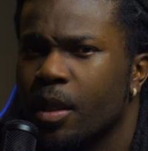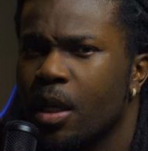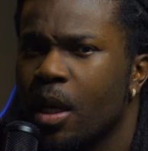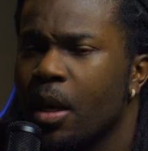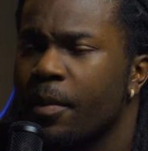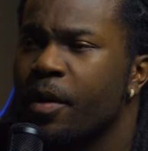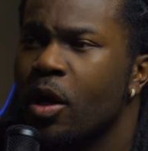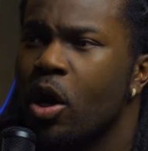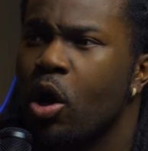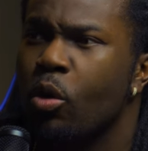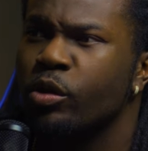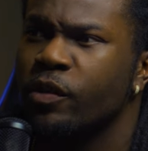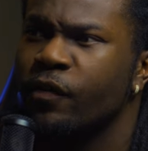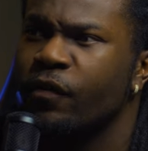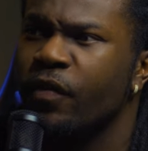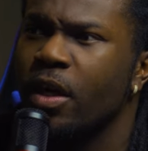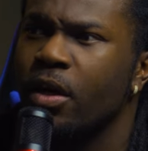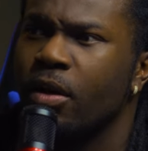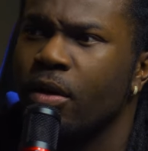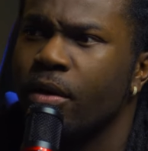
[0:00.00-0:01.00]
of the
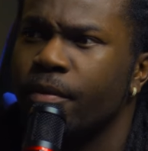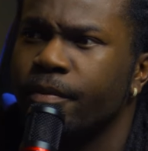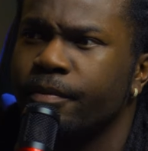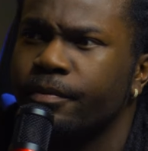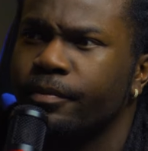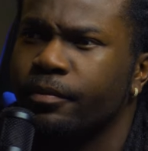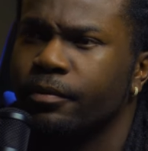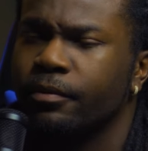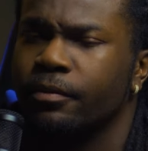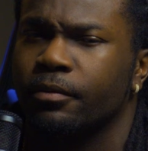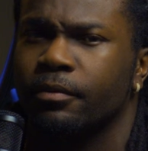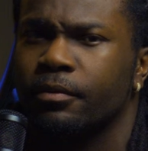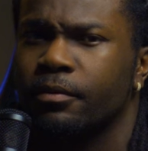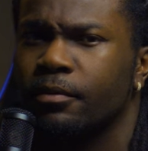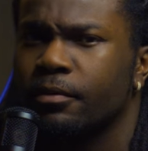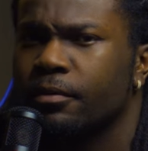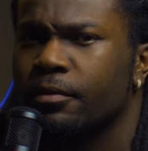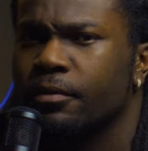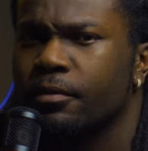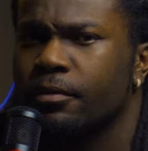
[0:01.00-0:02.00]
hoisphere.
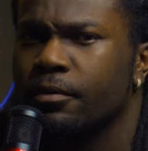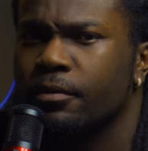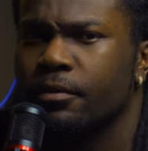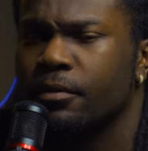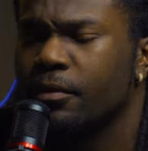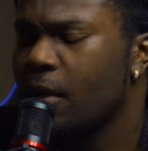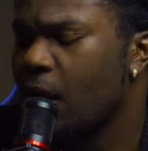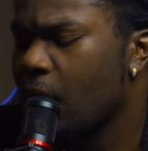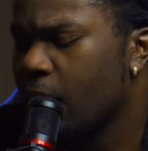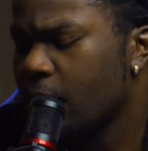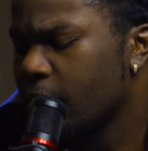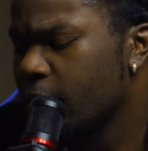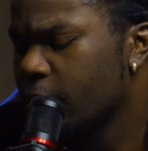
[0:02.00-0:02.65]
No,